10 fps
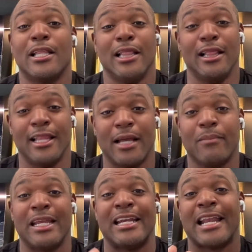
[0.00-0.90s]
Let
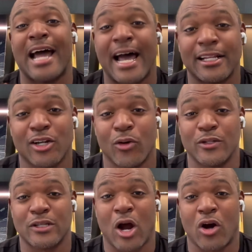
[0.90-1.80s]
me not go
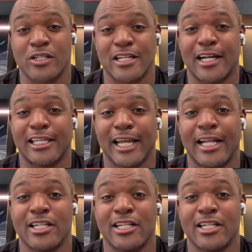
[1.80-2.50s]
as hard as I can